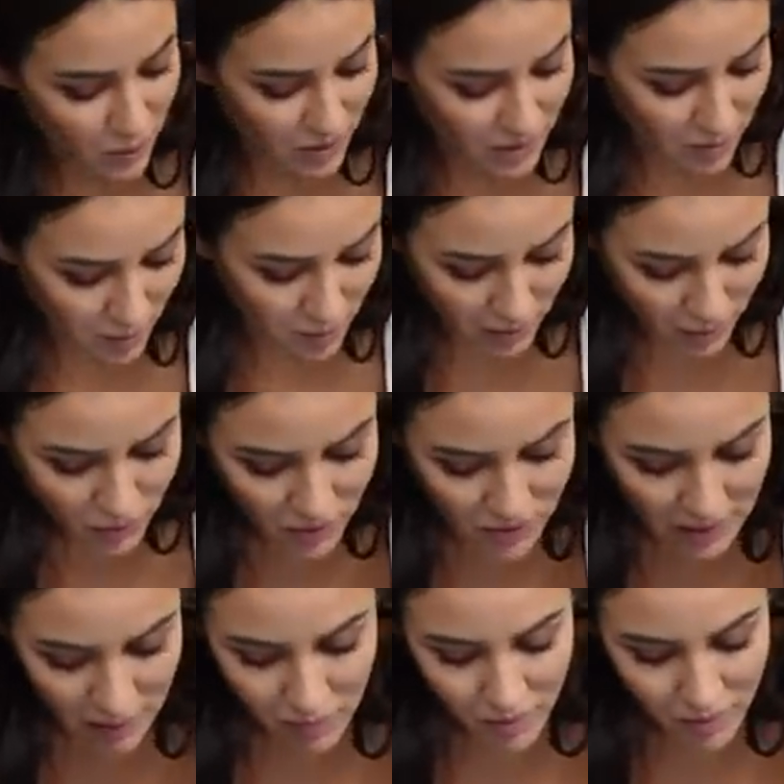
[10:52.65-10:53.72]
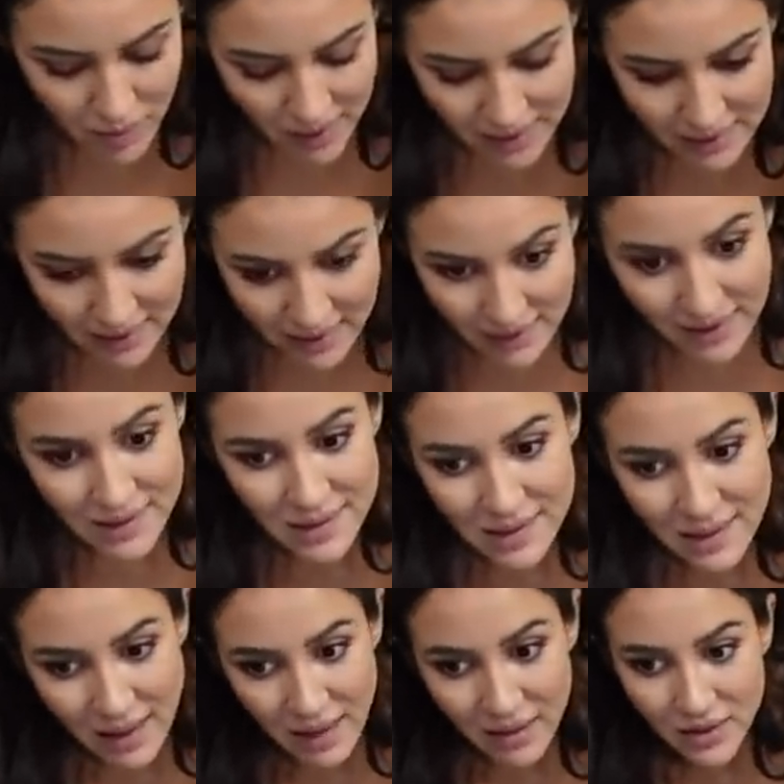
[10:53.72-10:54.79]
one is probably also summery, but I think I can
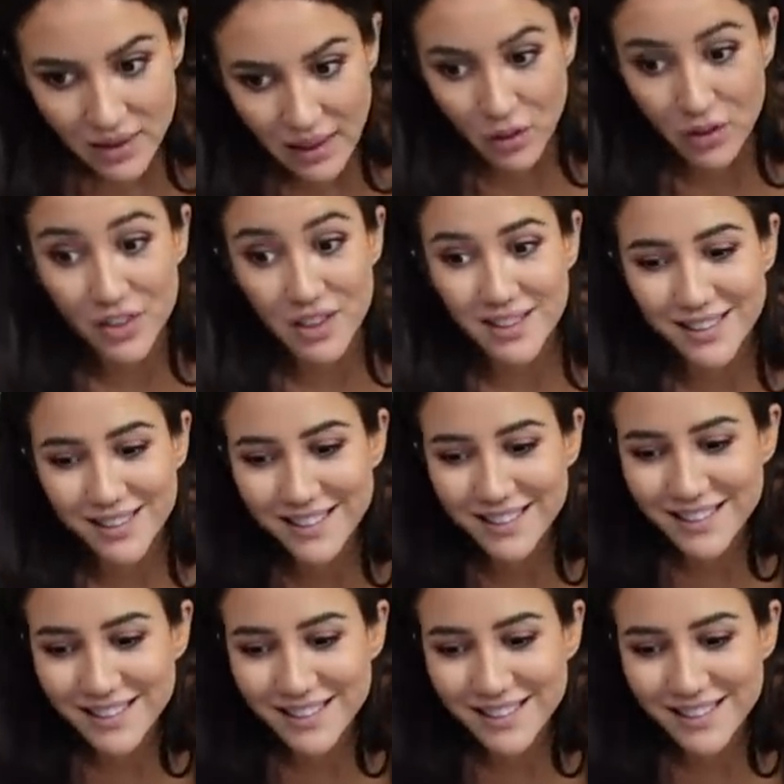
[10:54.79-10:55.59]
still have a bit of it.